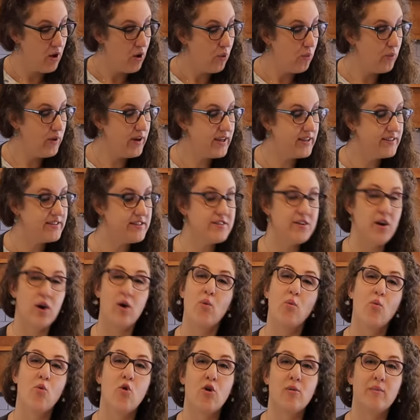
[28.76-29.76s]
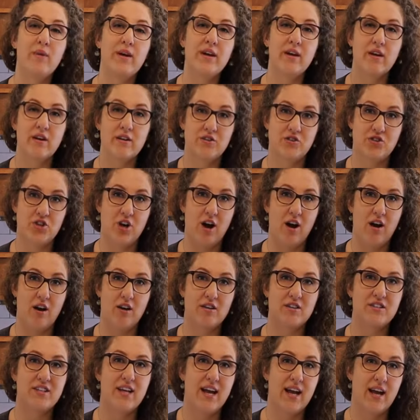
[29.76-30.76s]
We can start warming our
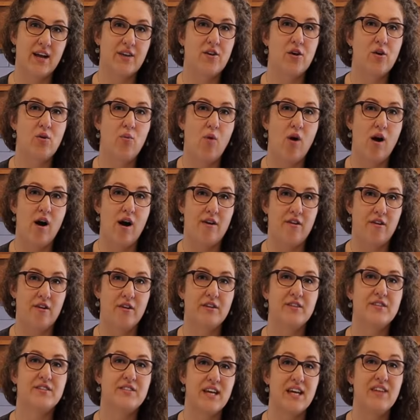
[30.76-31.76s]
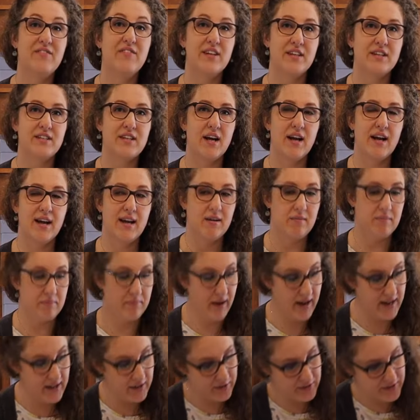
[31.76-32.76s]
jars and our water, saving time
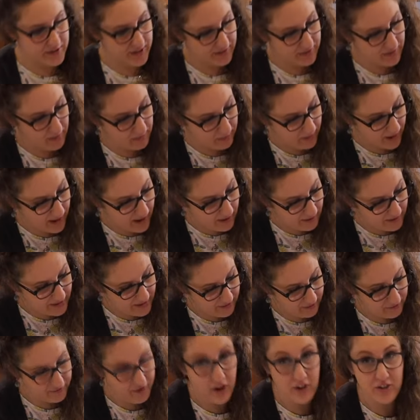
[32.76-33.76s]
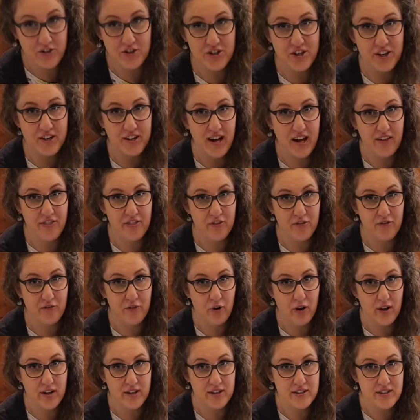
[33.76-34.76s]
by using the browning function at the
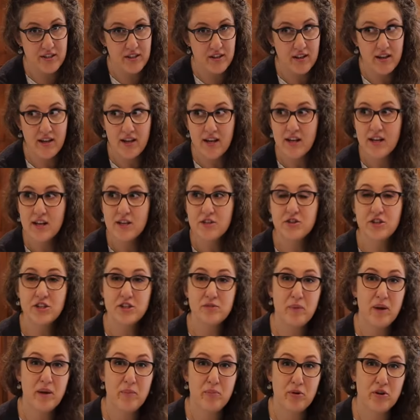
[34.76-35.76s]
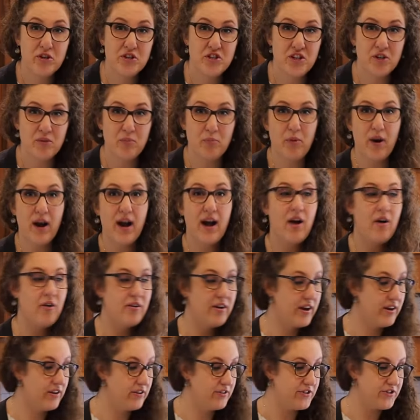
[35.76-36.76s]
front. Just by pushing brown,
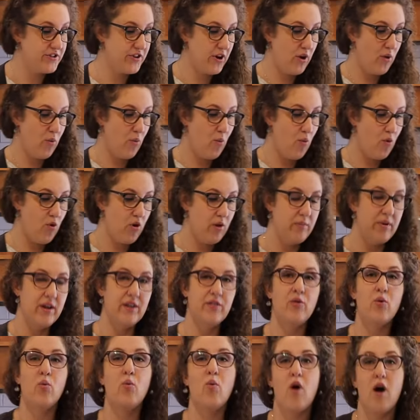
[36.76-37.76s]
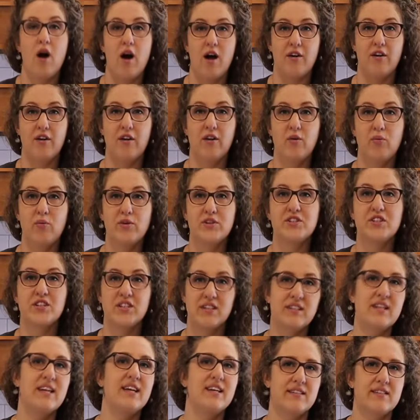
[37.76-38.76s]
it'll start warming the water, which
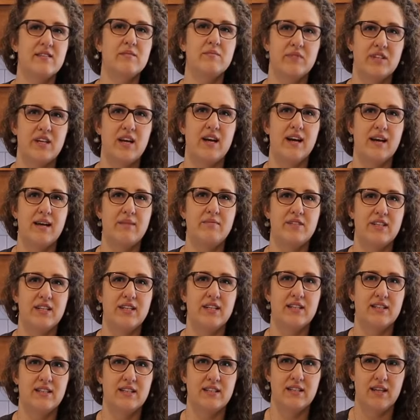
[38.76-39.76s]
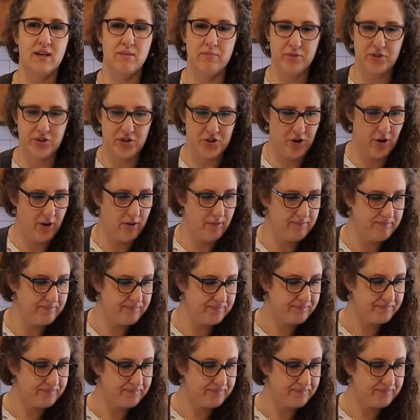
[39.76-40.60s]
can take some time to get to temperature.